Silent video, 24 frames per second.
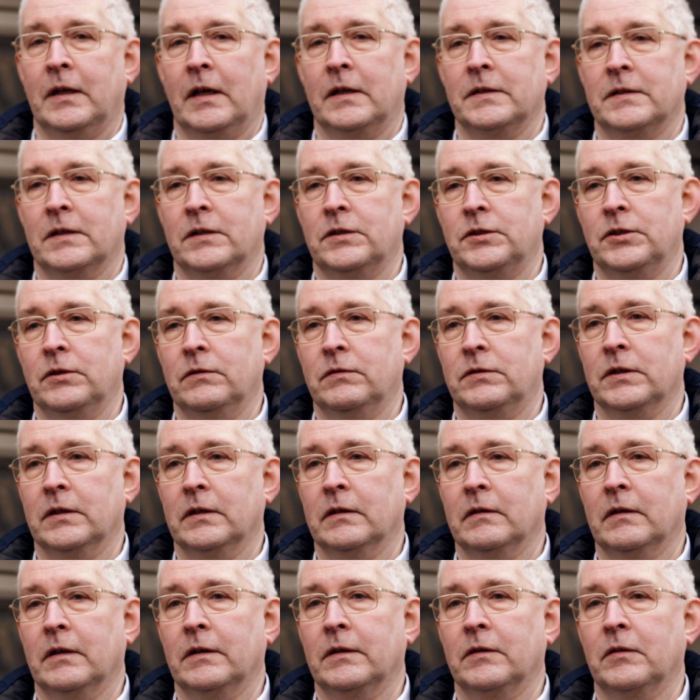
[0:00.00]
as a
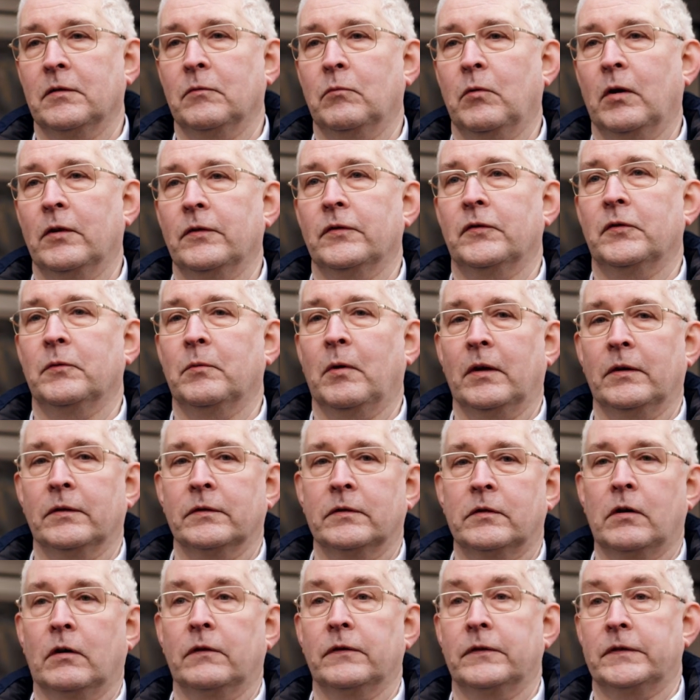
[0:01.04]
tutor, and the
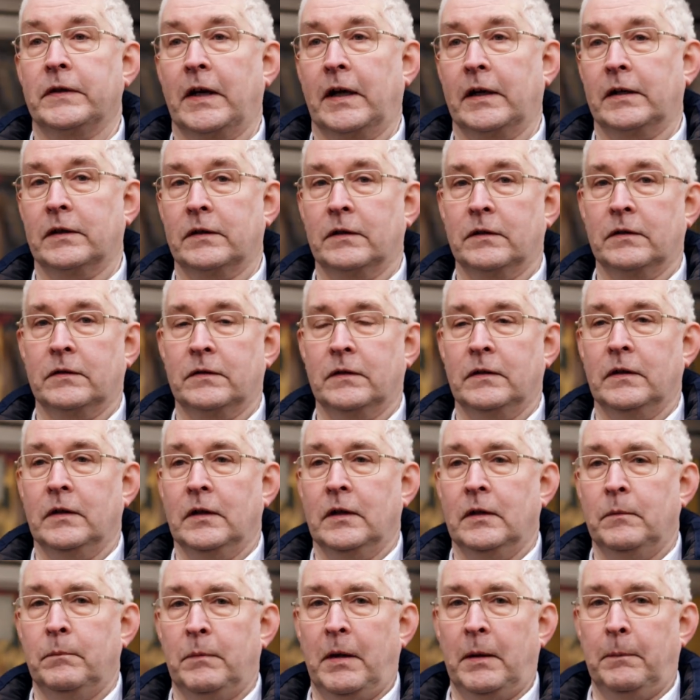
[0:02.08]
one-to-one contact
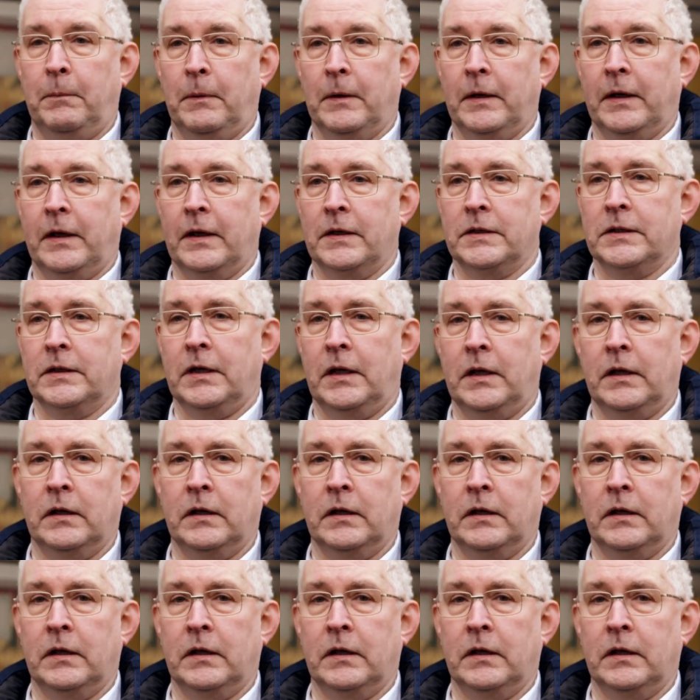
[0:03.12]
that people are getting